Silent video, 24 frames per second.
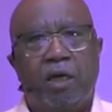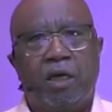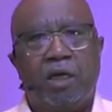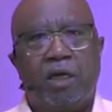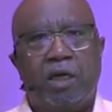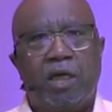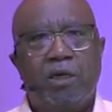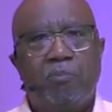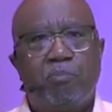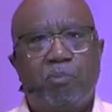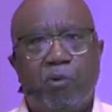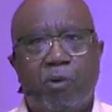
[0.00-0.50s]

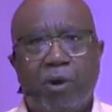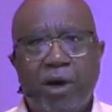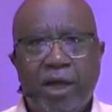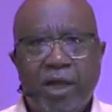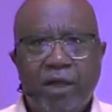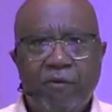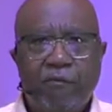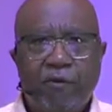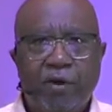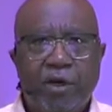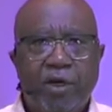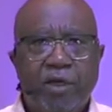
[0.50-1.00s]
Keep
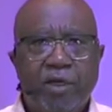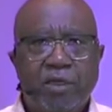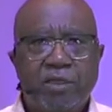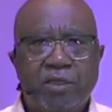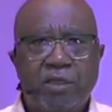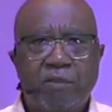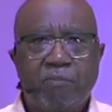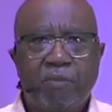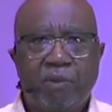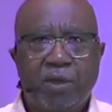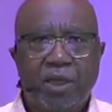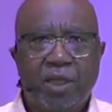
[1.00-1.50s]
praying for us
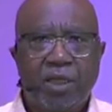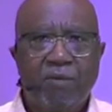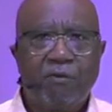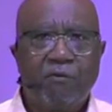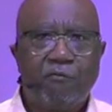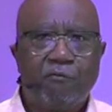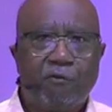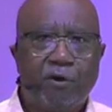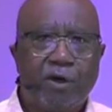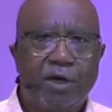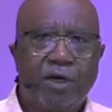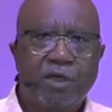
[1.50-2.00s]
and believing
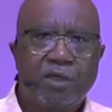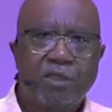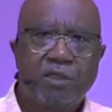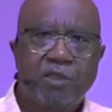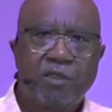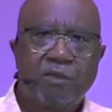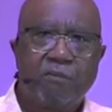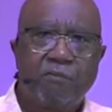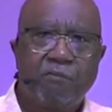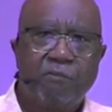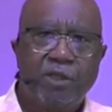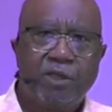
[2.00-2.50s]
for us,
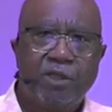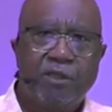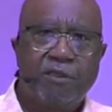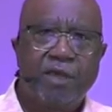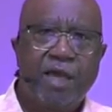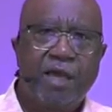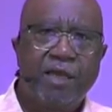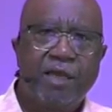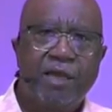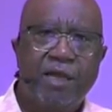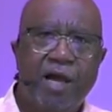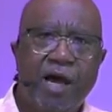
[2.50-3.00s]
and we
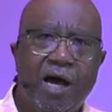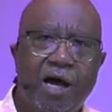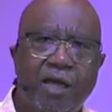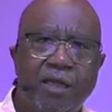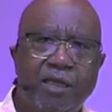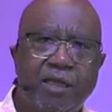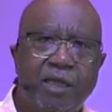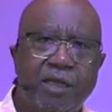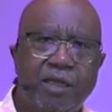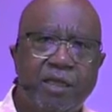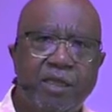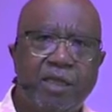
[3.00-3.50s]
thank God
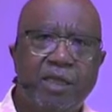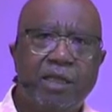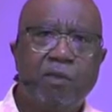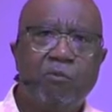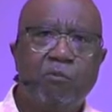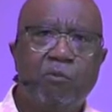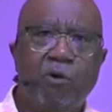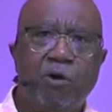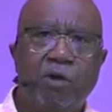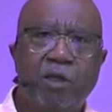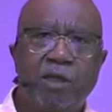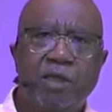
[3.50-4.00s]
that He
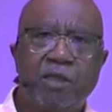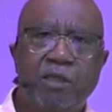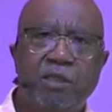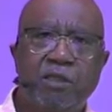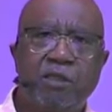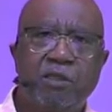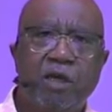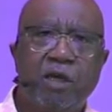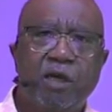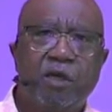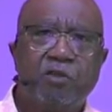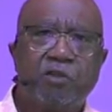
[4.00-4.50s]
will in
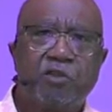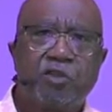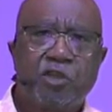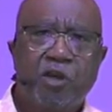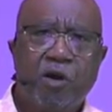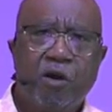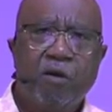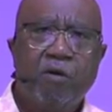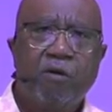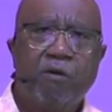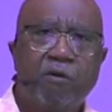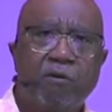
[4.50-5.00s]

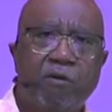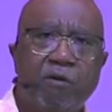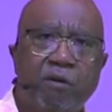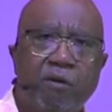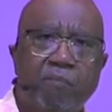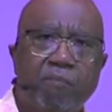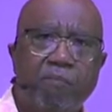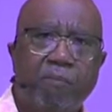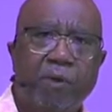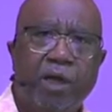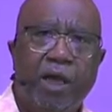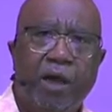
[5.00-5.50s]
turn,
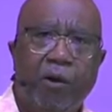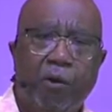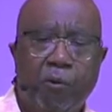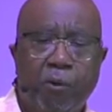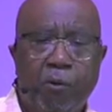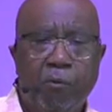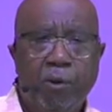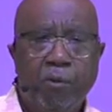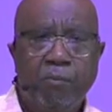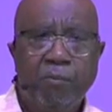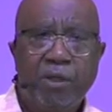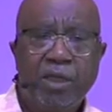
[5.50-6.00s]
well,
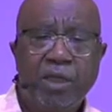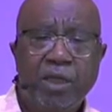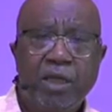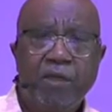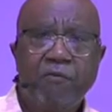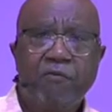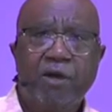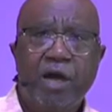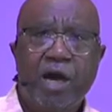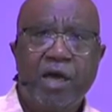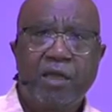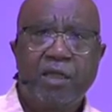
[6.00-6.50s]
we
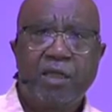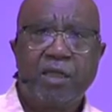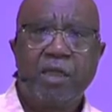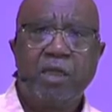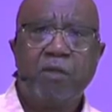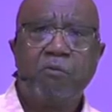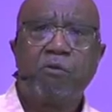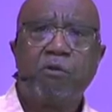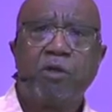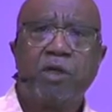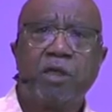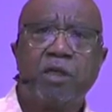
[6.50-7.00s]
believe, God, that He
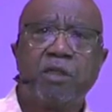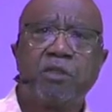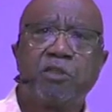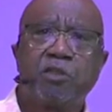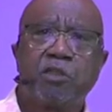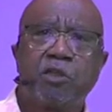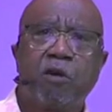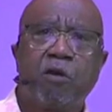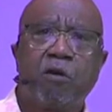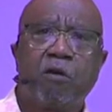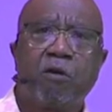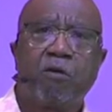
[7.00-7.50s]
will in
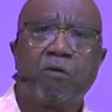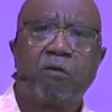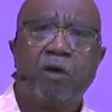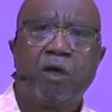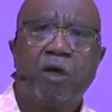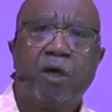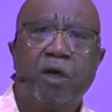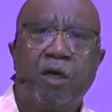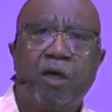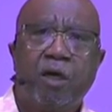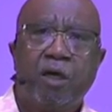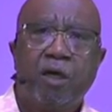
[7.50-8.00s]
turn
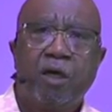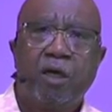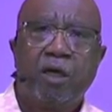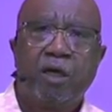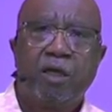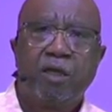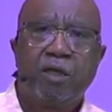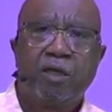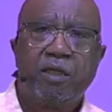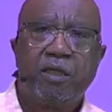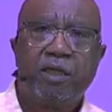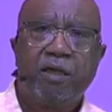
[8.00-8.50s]

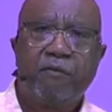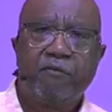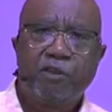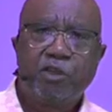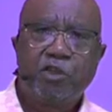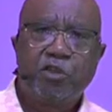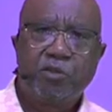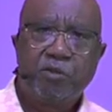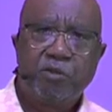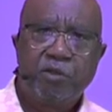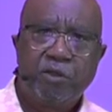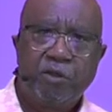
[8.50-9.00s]
give it
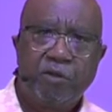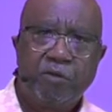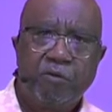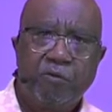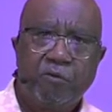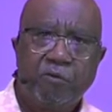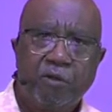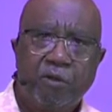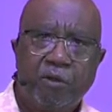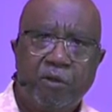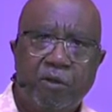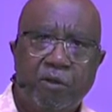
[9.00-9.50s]
to you.
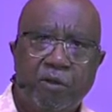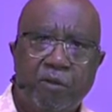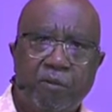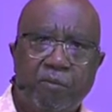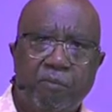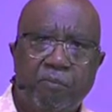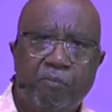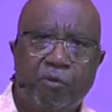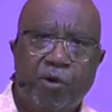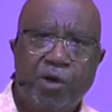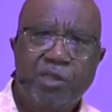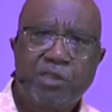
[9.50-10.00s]

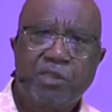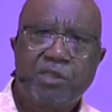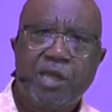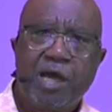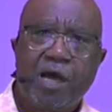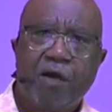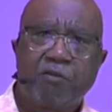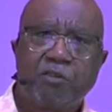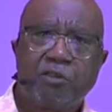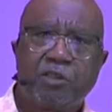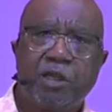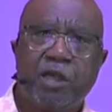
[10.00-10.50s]
Press
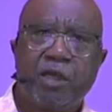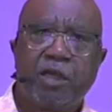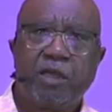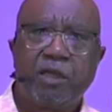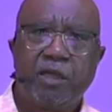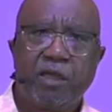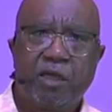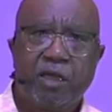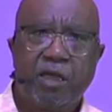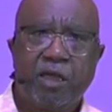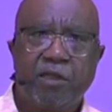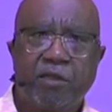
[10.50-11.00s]
down, shaken
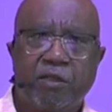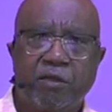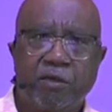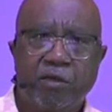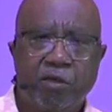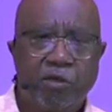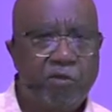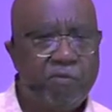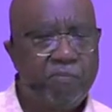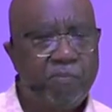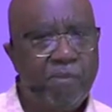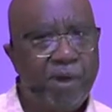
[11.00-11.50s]
together,
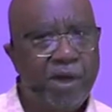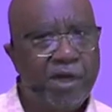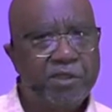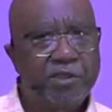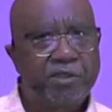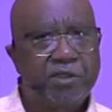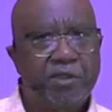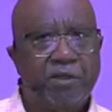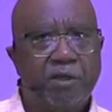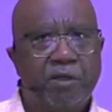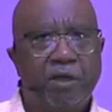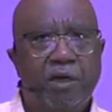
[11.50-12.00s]
good
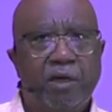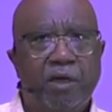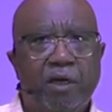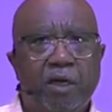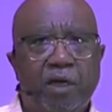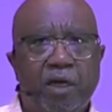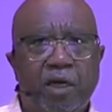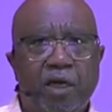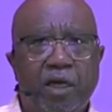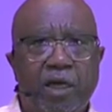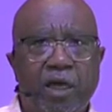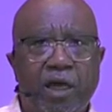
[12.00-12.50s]
measure
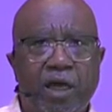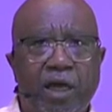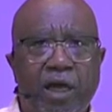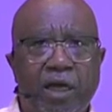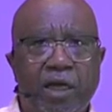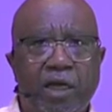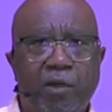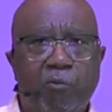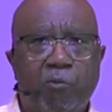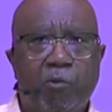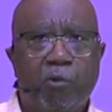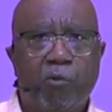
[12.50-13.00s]

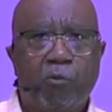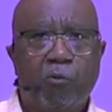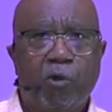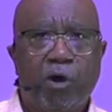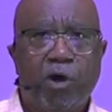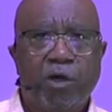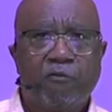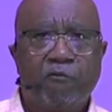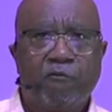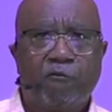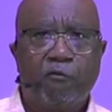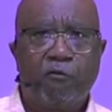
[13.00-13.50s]
and it will
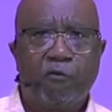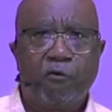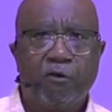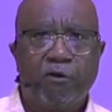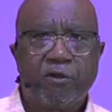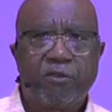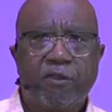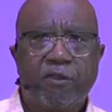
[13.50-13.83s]
run forth.